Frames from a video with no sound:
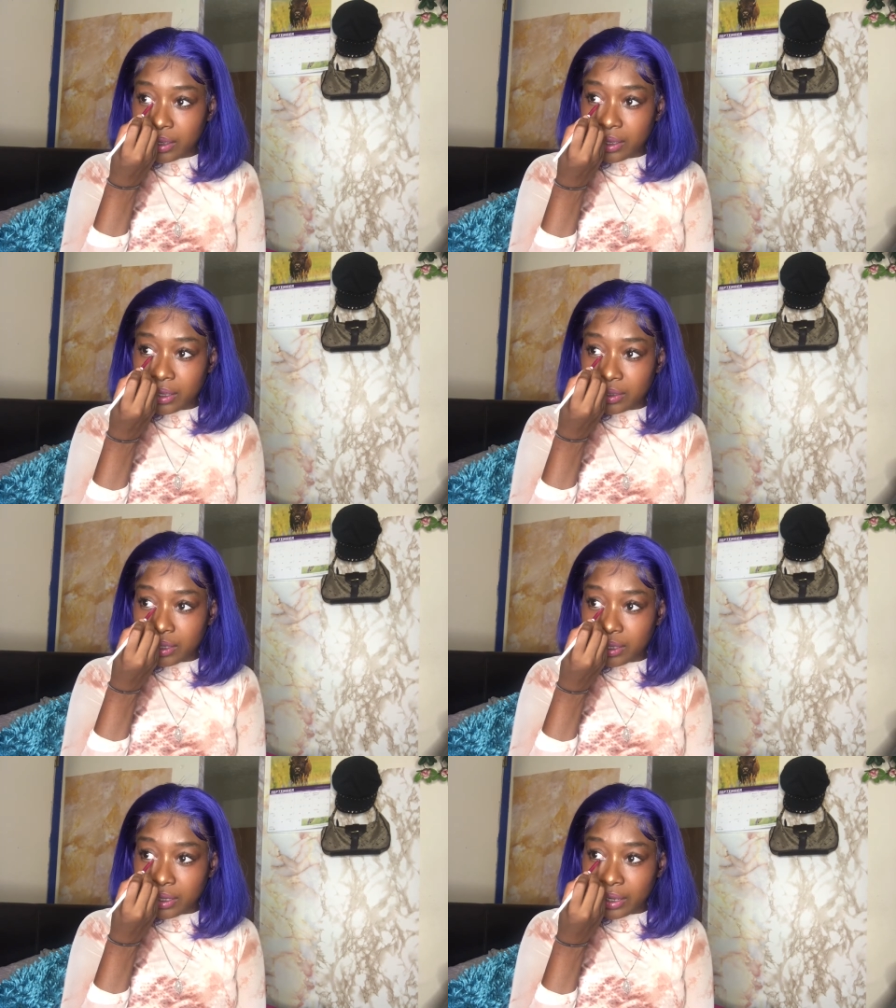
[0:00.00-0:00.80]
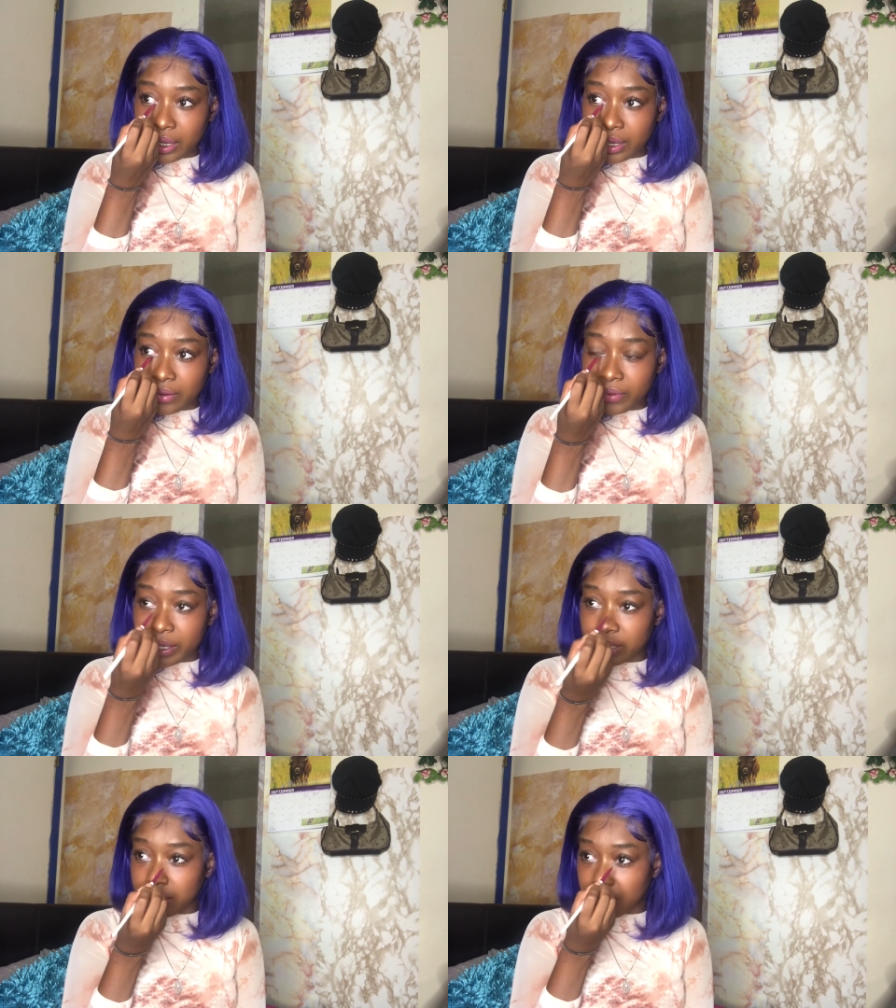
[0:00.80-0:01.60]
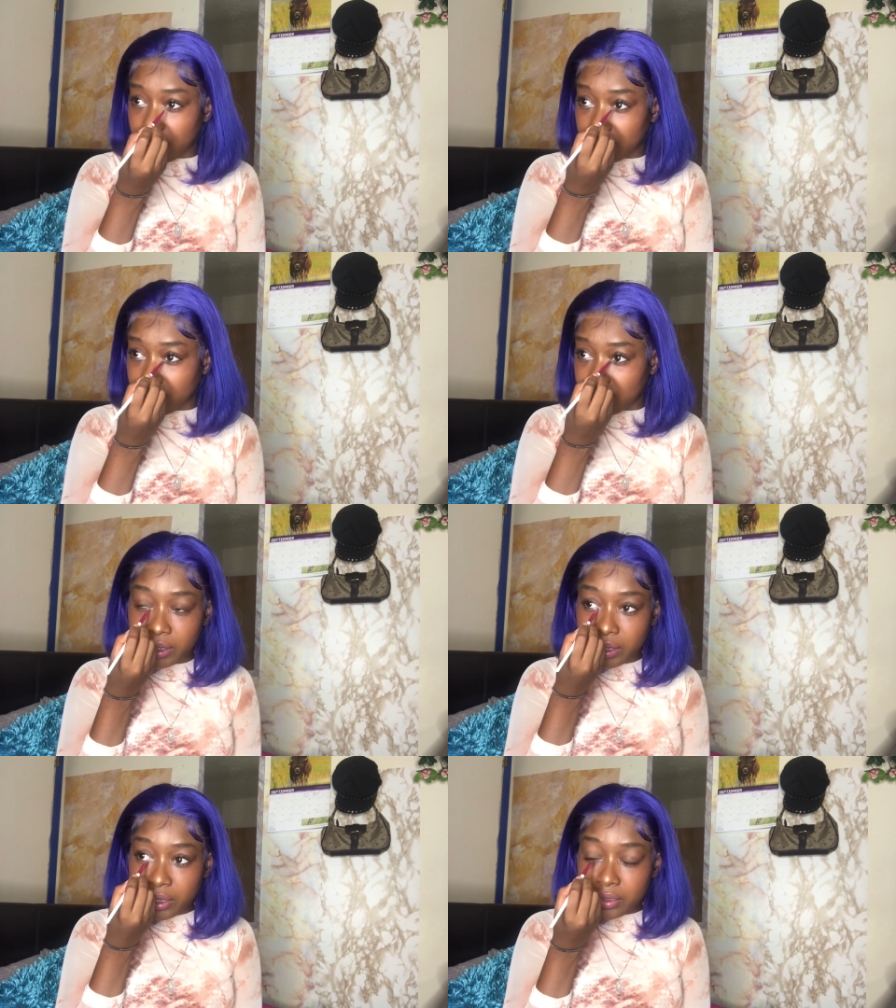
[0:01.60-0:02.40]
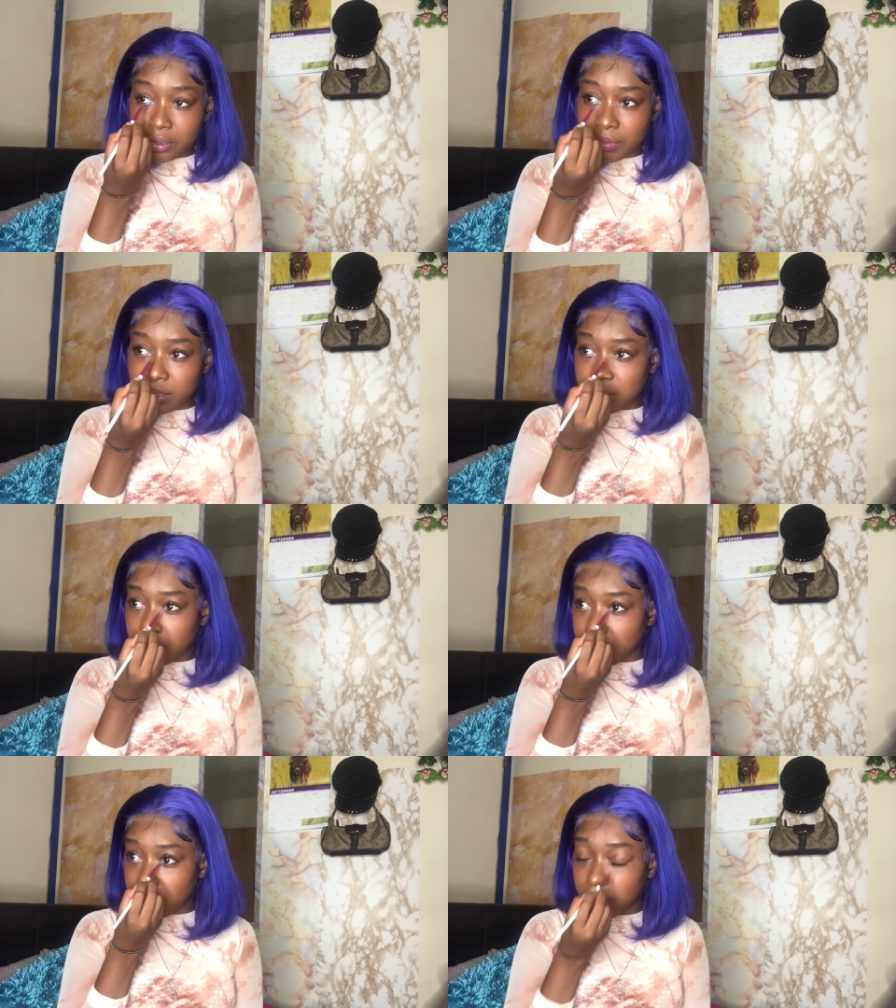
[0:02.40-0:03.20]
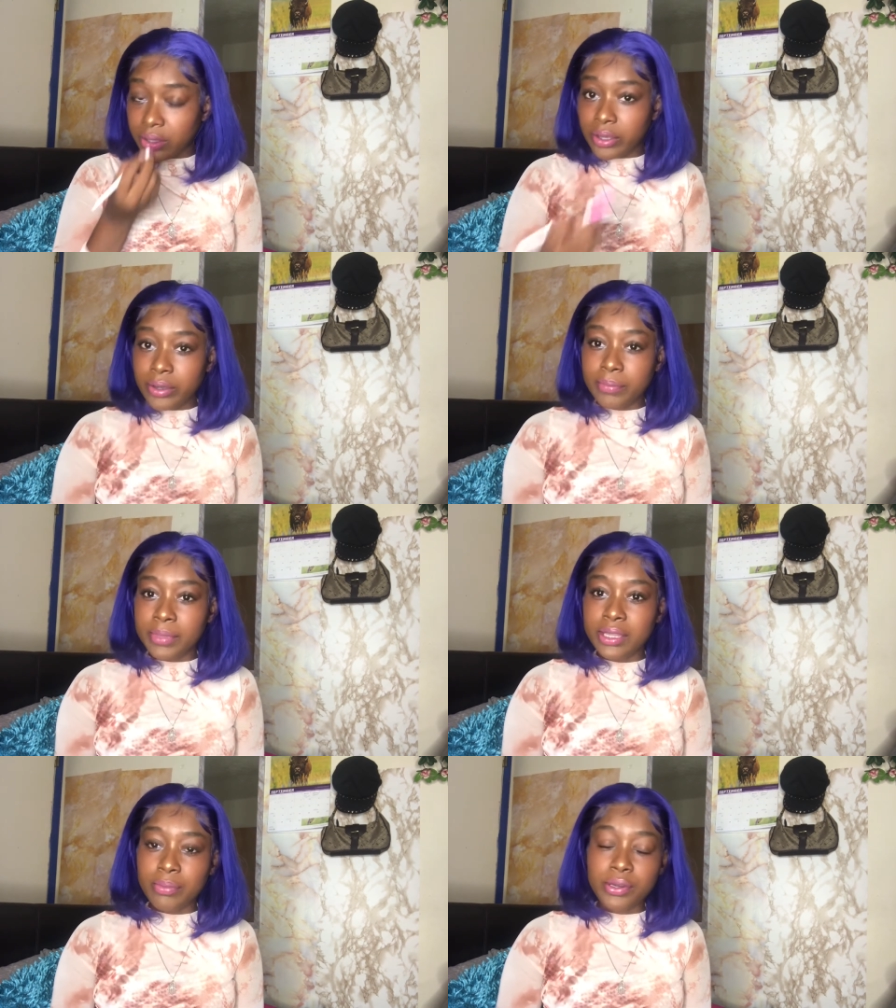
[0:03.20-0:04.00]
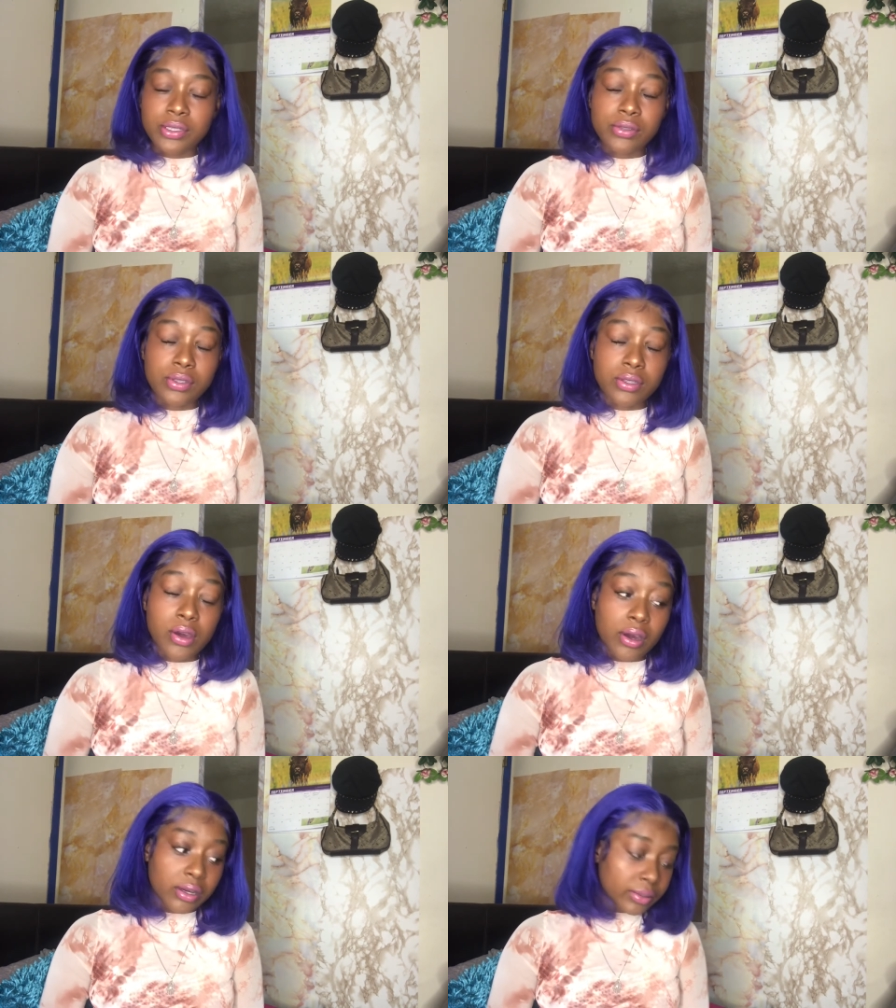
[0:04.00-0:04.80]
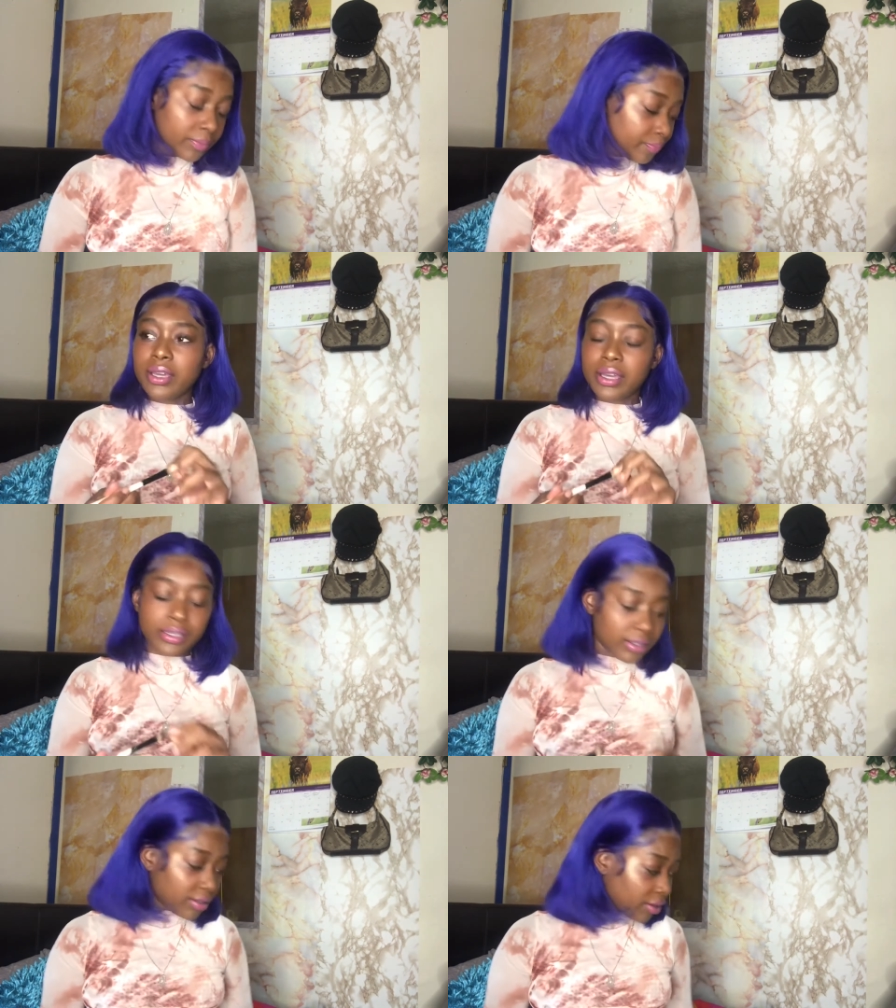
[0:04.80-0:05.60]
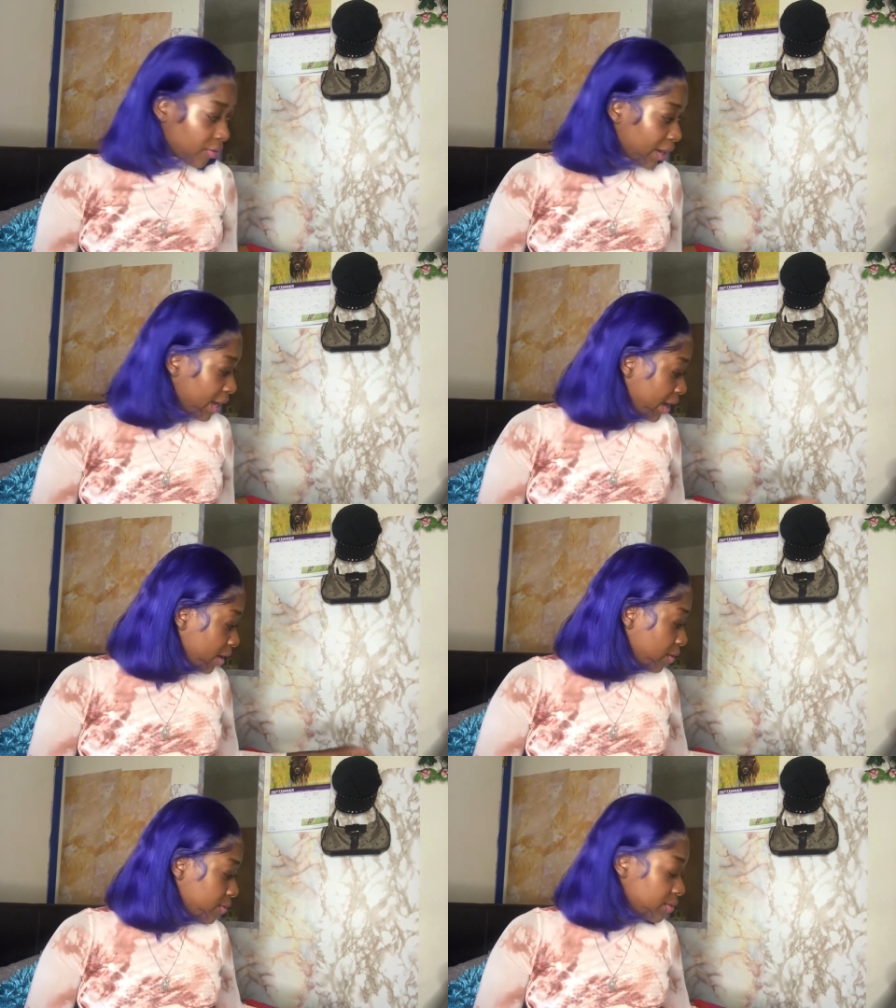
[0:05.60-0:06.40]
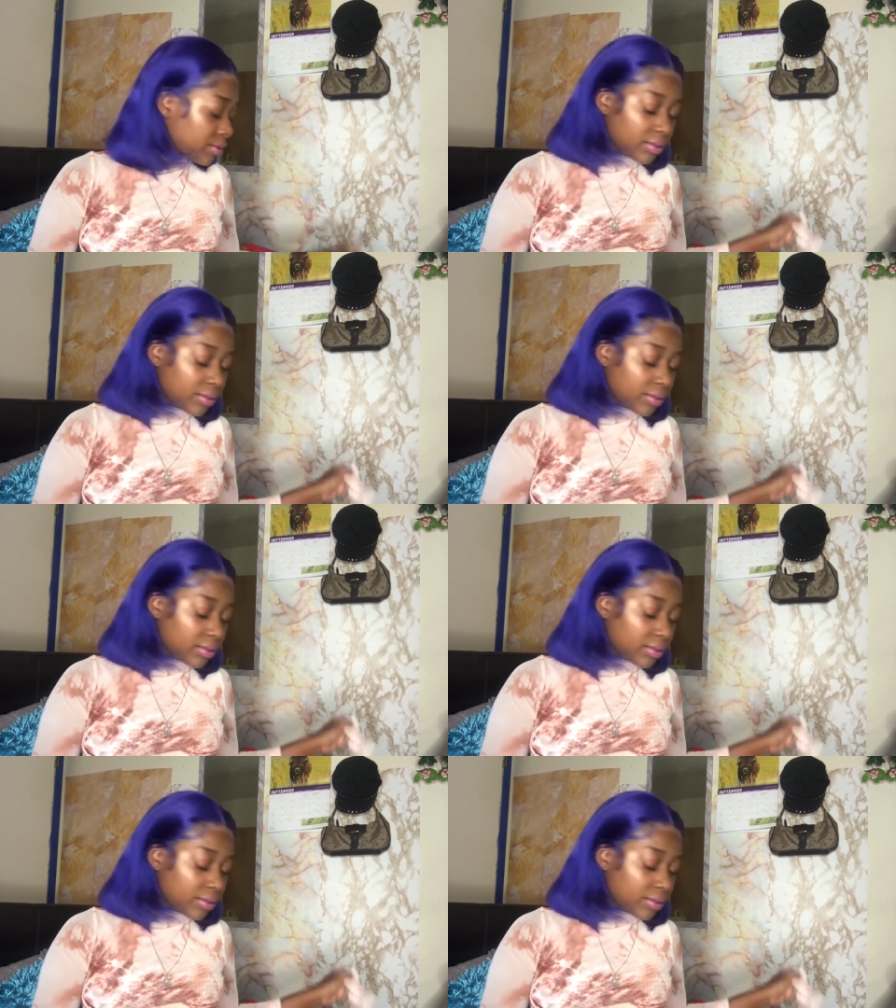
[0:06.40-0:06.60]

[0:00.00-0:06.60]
and then I got invited to Atlanta so basically me and the person used to talk I took the Greyhound